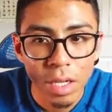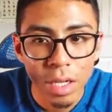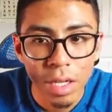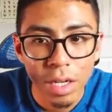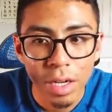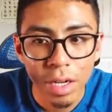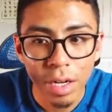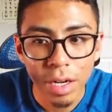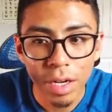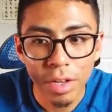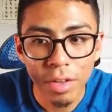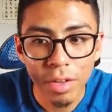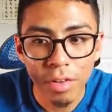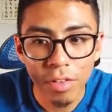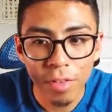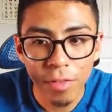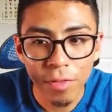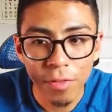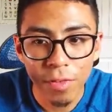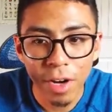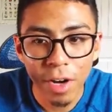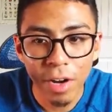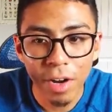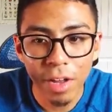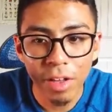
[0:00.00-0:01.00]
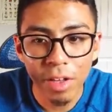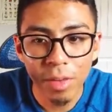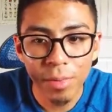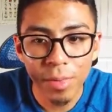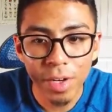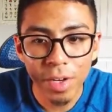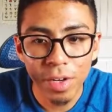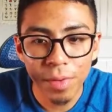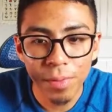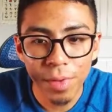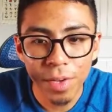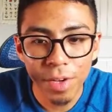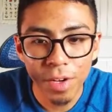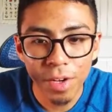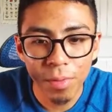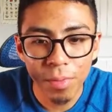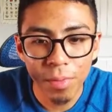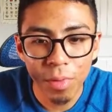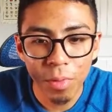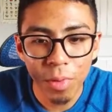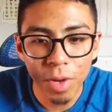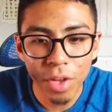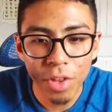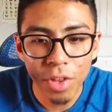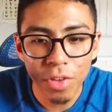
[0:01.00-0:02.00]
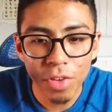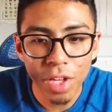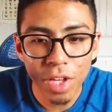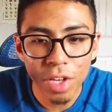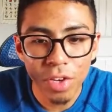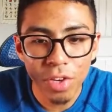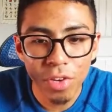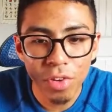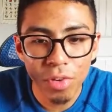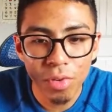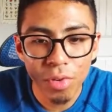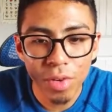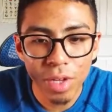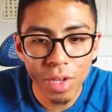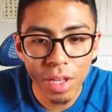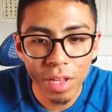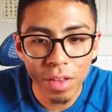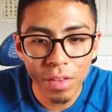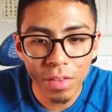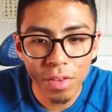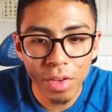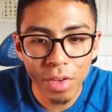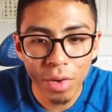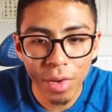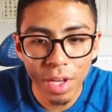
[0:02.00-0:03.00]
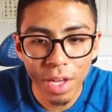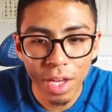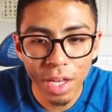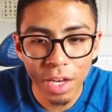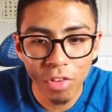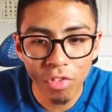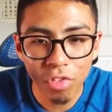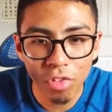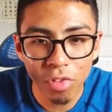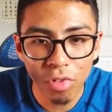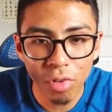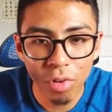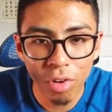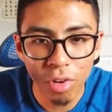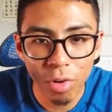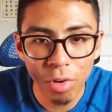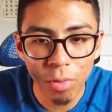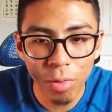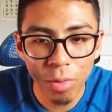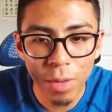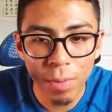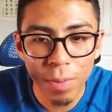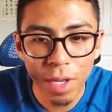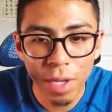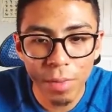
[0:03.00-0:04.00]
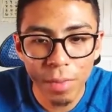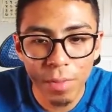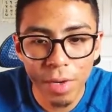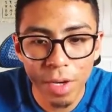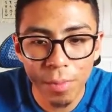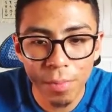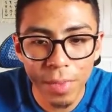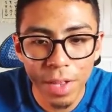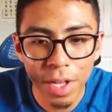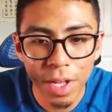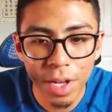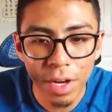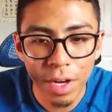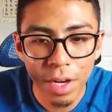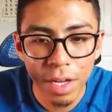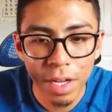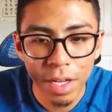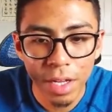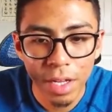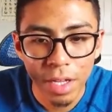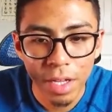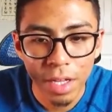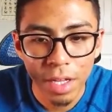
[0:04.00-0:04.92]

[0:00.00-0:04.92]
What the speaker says: Alright, there's a fire element up here, but what you can do is go ahead and just throw your red Pikmin up there,